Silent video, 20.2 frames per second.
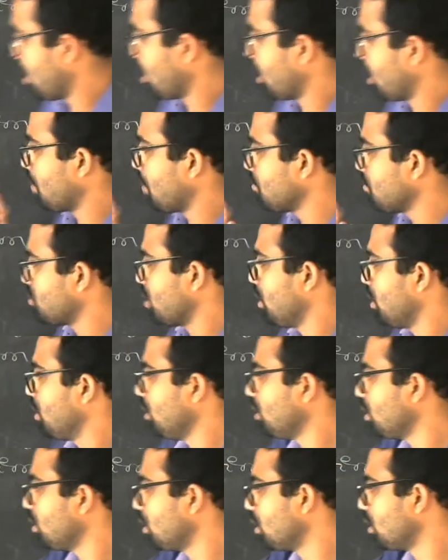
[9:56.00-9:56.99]
comes
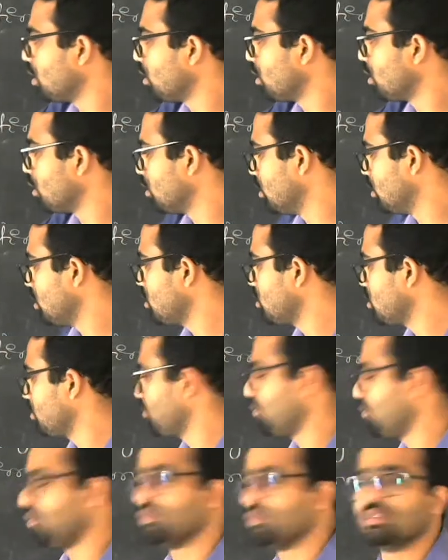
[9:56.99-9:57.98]
under
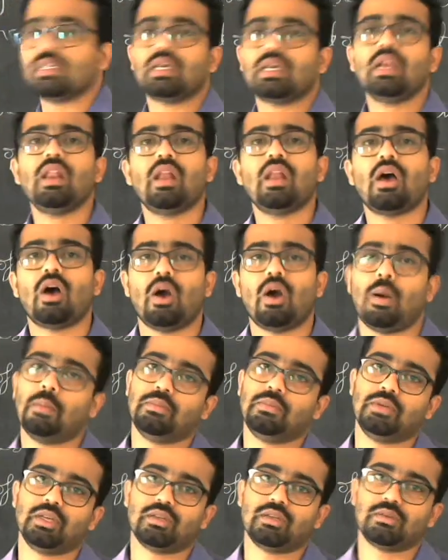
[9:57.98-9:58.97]
this physical
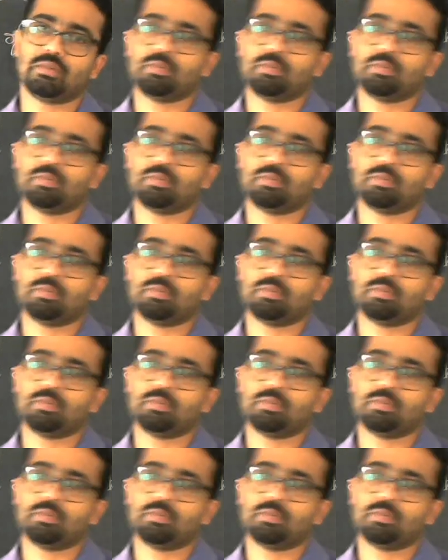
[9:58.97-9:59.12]
optics.